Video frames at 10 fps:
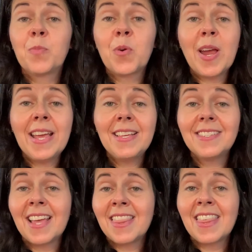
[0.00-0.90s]

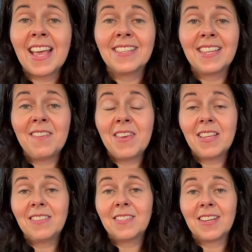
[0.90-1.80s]
praise and
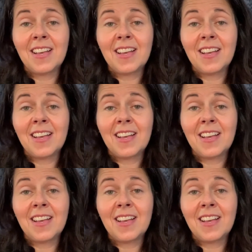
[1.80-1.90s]
thanksgiving to